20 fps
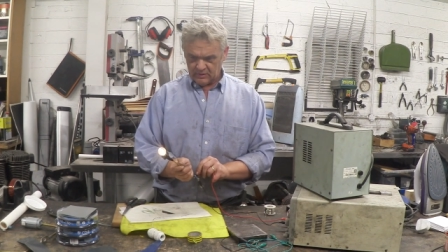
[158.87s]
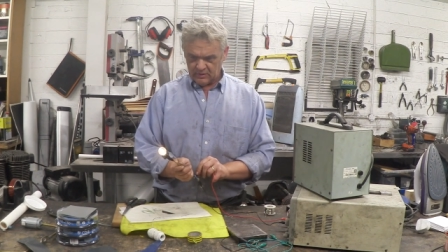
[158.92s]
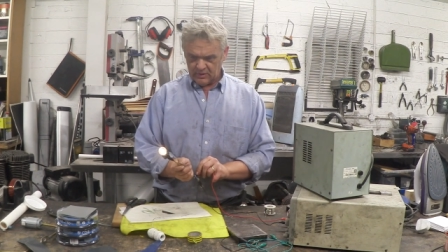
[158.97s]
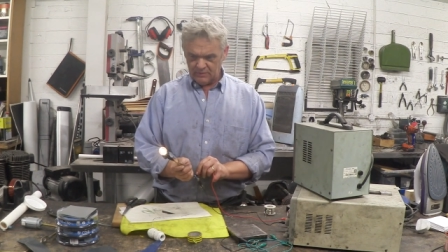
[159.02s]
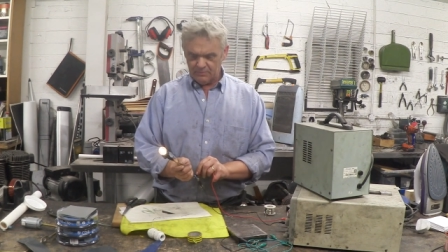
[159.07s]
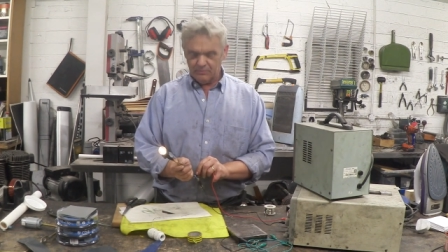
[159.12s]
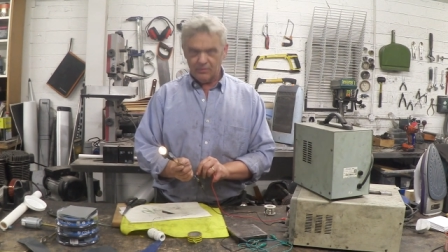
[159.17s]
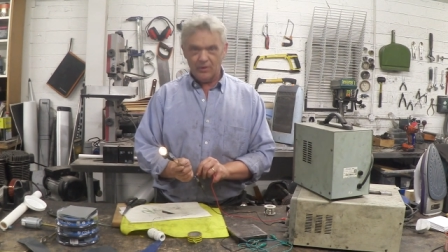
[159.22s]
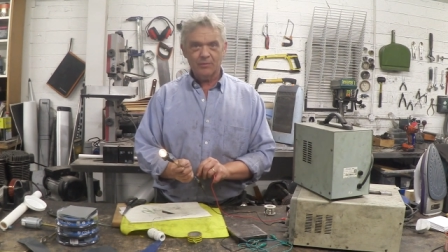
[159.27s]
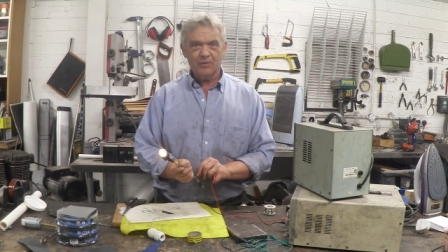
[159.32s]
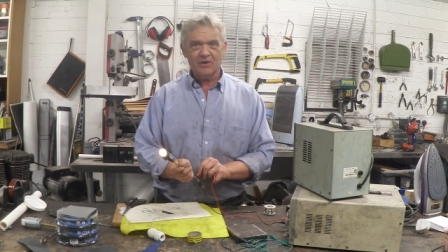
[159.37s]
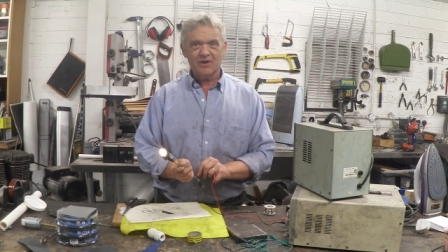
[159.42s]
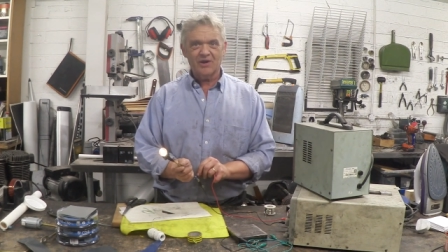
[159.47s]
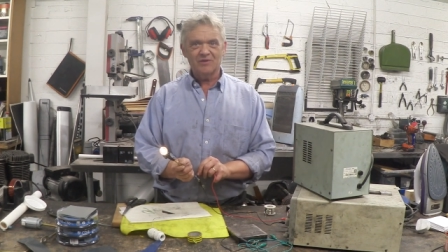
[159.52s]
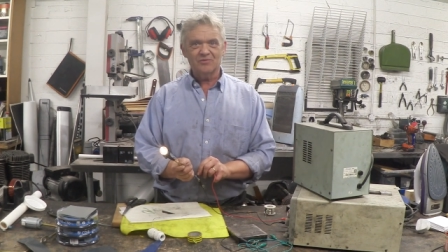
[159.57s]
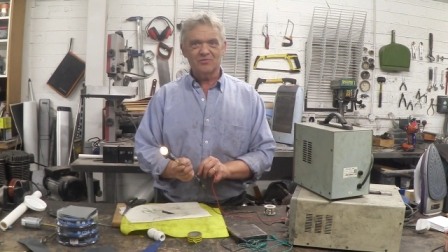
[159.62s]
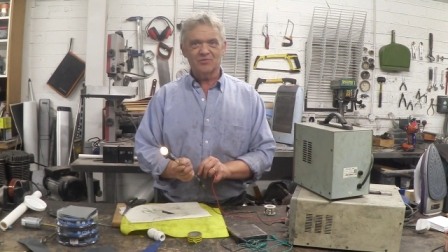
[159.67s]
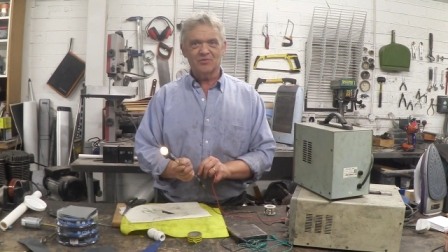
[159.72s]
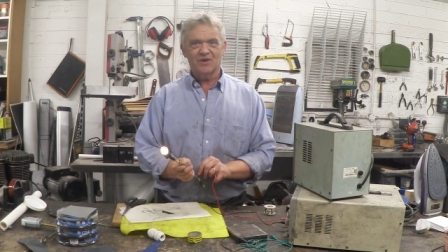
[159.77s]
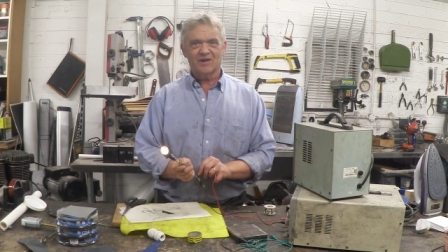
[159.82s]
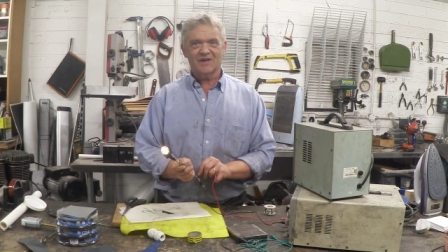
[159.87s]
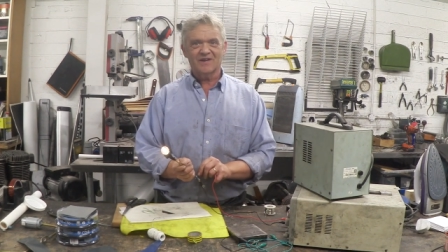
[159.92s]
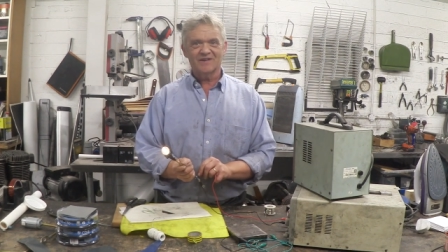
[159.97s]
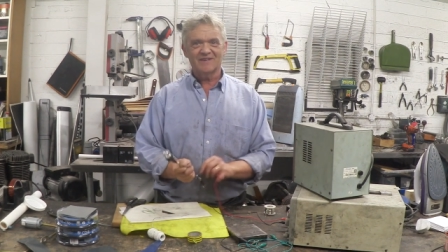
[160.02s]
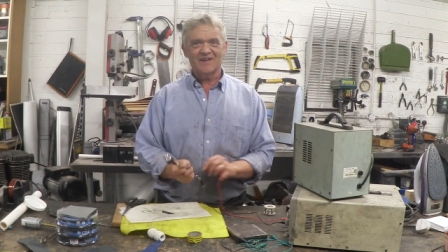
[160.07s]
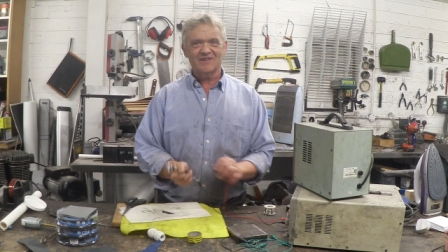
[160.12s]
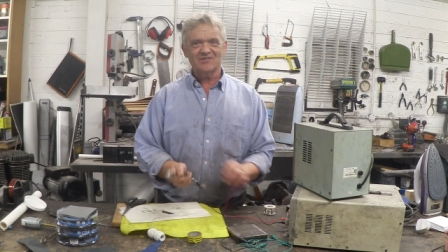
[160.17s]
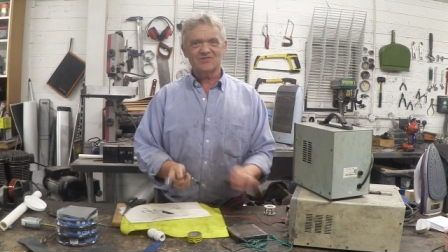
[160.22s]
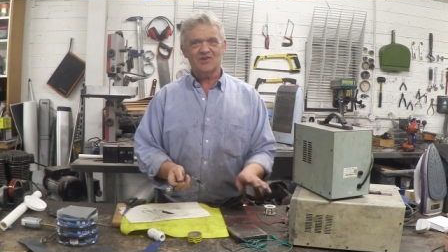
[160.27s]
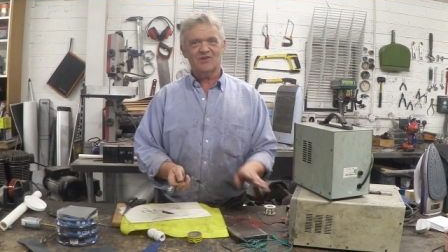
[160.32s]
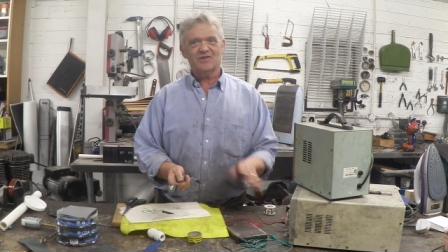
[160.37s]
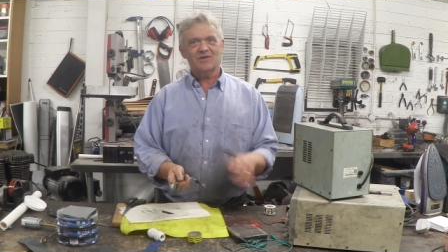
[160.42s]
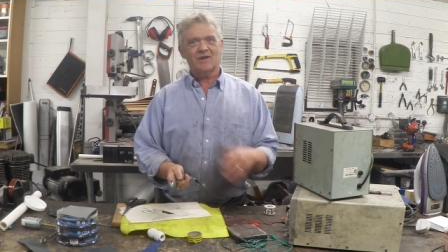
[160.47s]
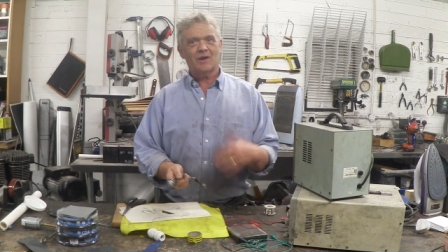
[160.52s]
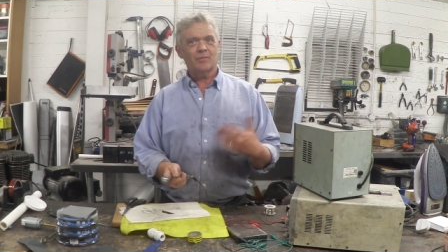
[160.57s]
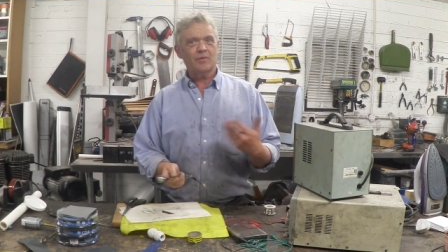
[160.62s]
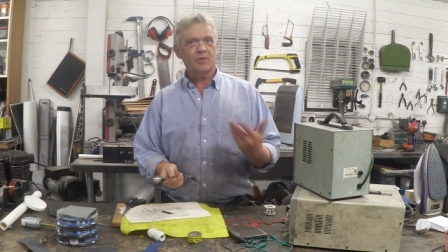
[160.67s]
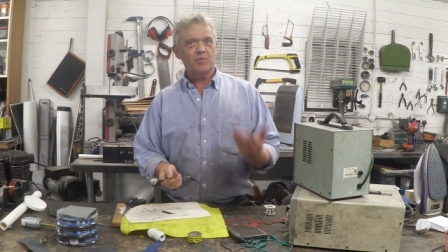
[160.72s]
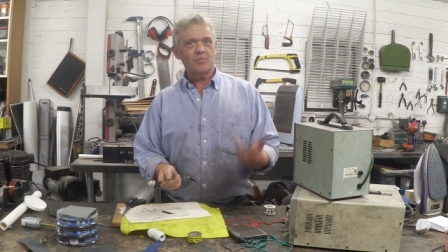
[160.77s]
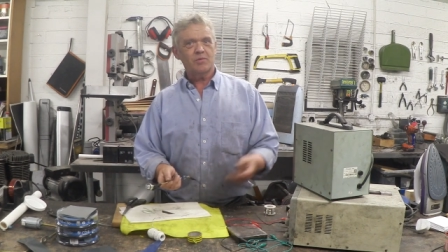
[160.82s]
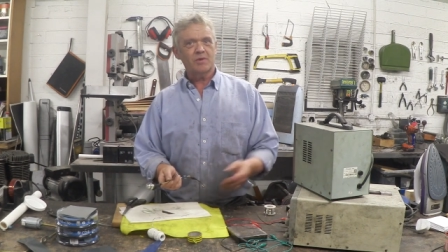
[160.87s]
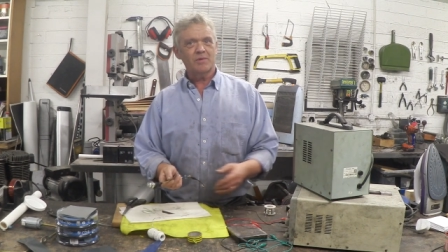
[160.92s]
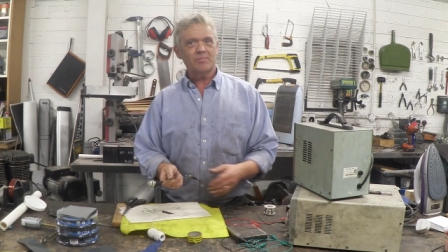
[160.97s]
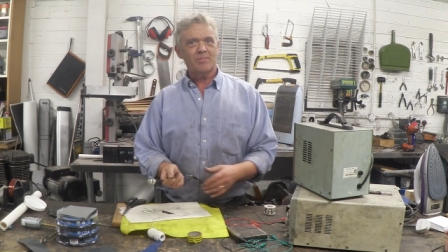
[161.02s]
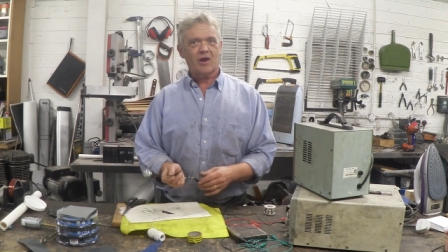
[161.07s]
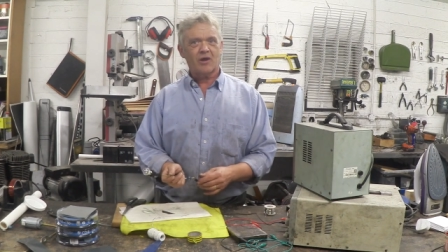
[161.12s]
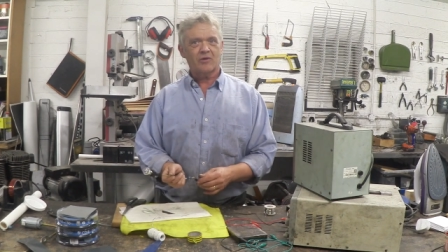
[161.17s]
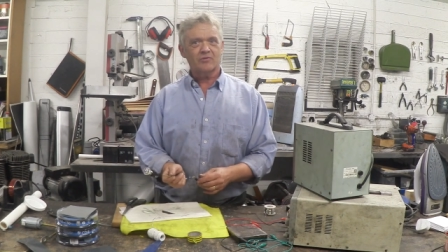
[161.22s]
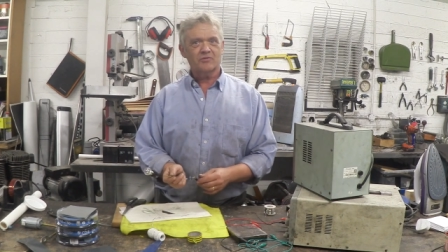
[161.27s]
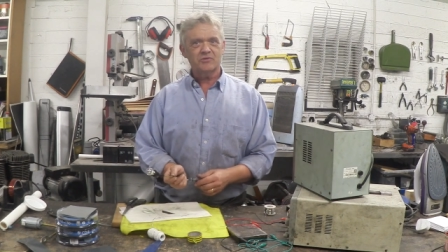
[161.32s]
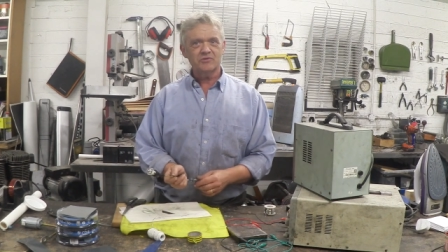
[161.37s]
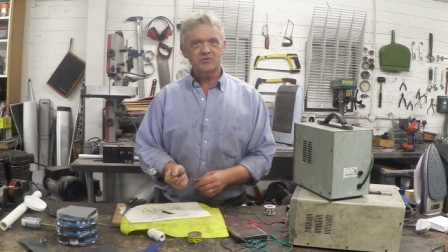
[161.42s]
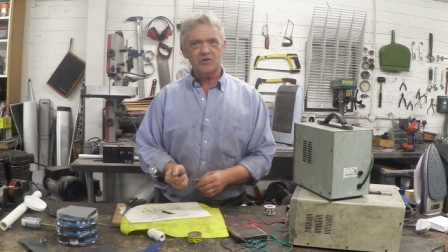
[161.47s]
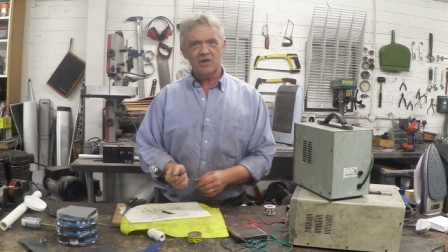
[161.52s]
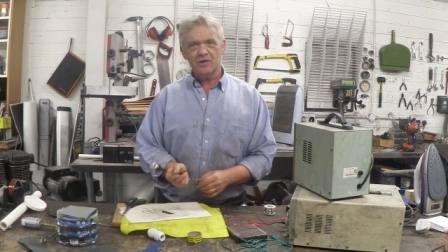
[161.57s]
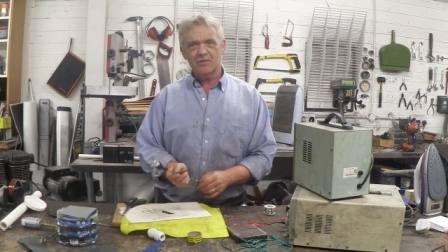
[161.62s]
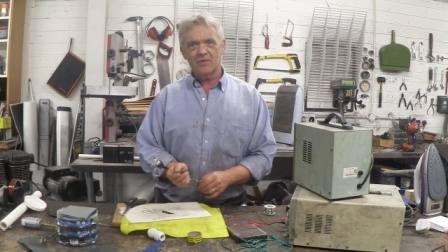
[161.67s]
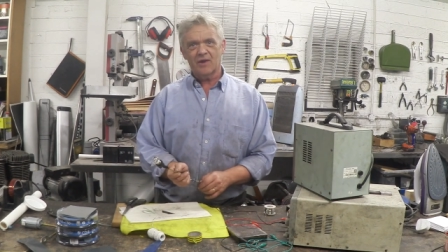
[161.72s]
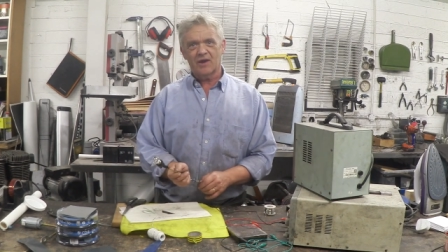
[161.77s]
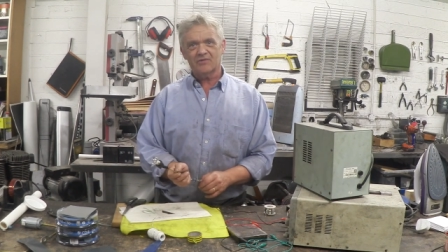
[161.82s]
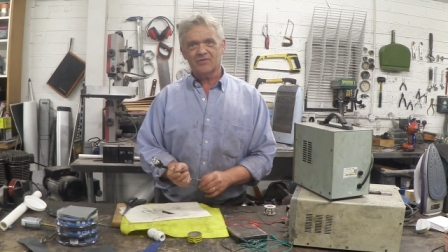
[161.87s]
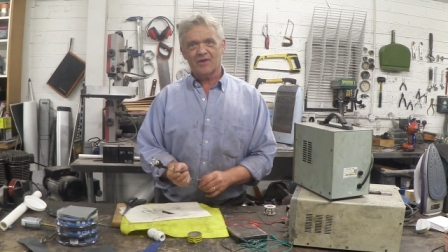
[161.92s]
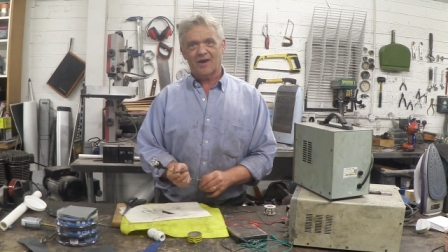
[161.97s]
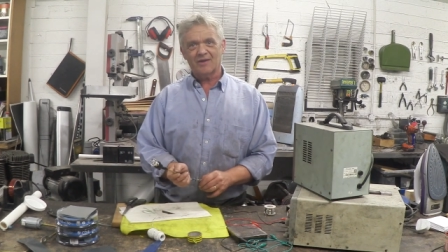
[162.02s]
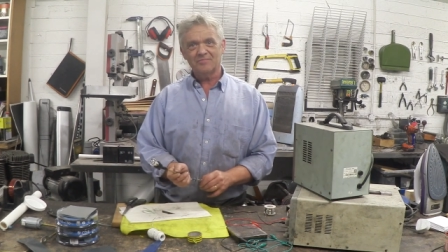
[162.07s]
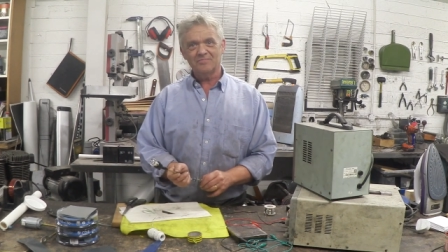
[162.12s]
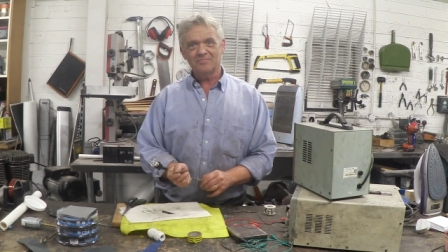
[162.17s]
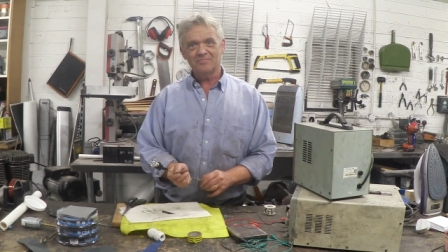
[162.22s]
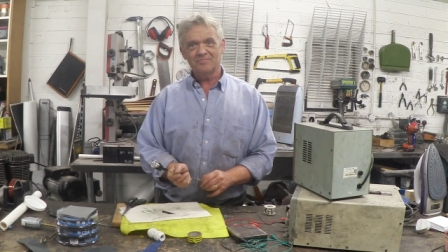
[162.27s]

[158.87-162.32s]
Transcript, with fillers: Yep, there we go, working nicely. Now we can put it back onto the generator.